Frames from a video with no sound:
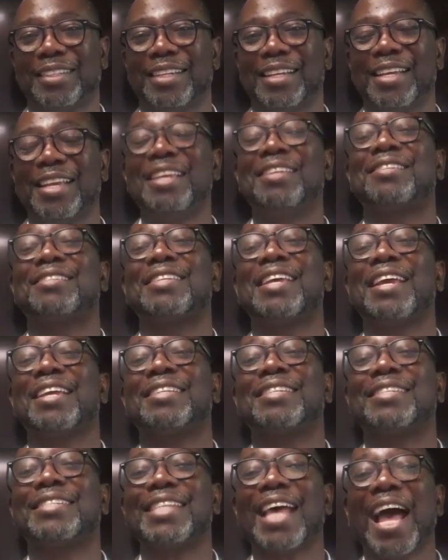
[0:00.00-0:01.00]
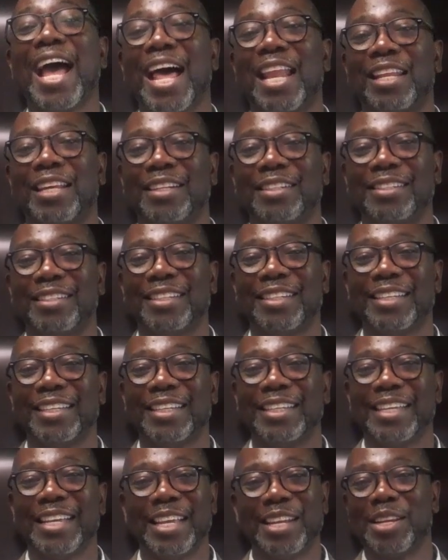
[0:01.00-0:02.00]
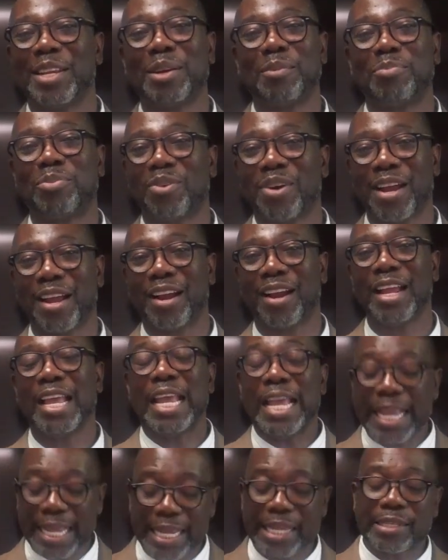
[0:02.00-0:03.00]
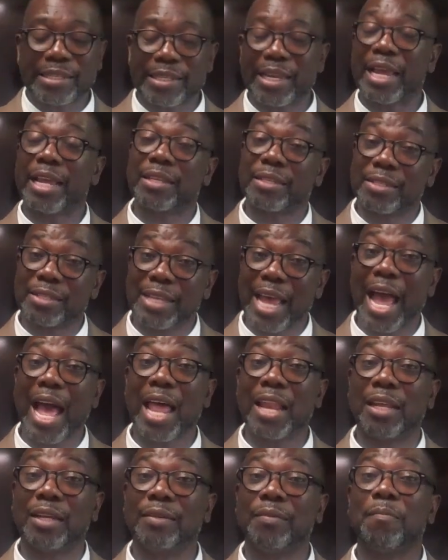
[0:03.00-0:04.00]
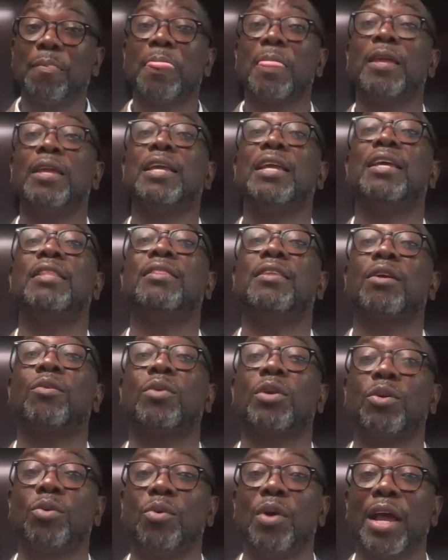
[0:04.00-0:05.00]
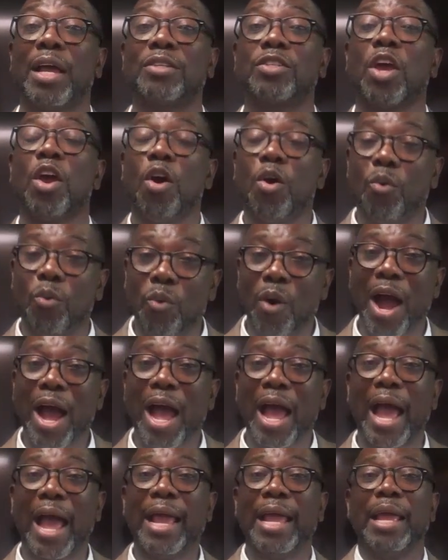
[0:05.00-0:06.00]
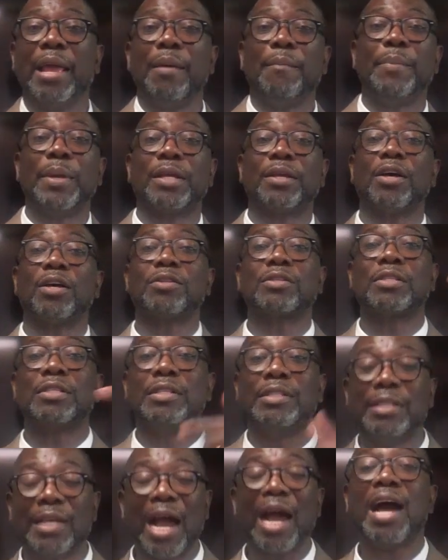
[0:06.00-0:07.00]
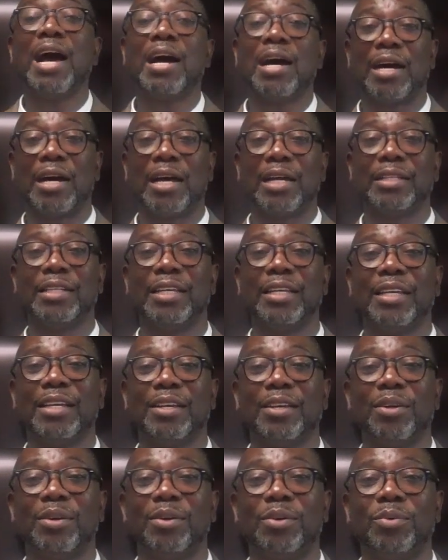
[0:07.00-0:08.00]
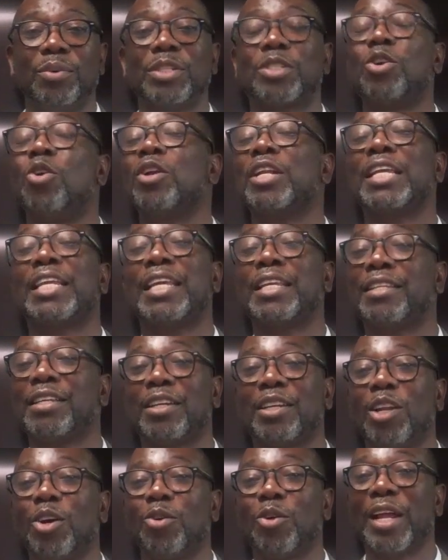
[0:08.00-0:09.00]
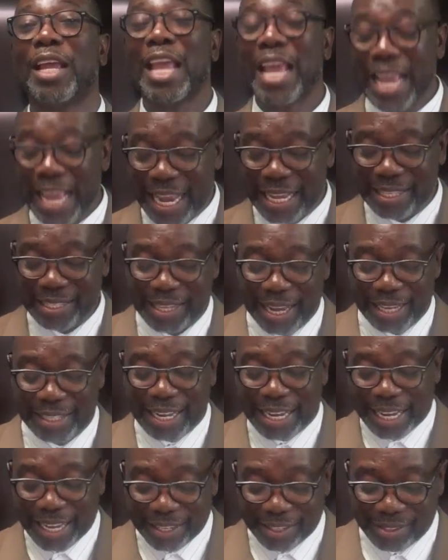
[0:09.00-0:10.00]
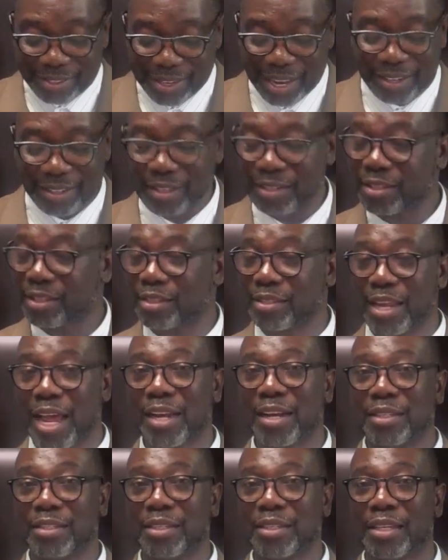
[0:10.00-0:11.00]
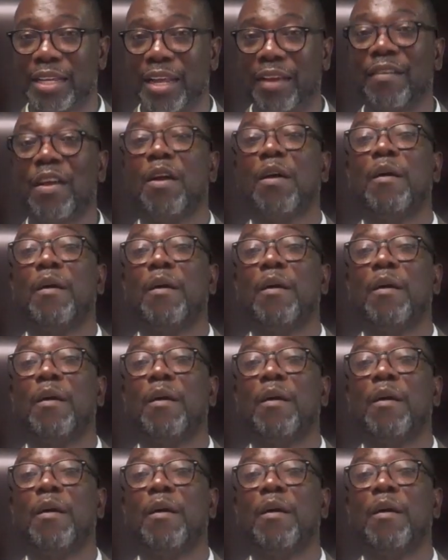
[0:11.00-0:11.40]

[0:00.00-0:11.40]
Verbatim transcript: He stayed silent in their prayer. He stayed silent in their request. Why? Because God was going to get the glory. He says his sickness is not unto death,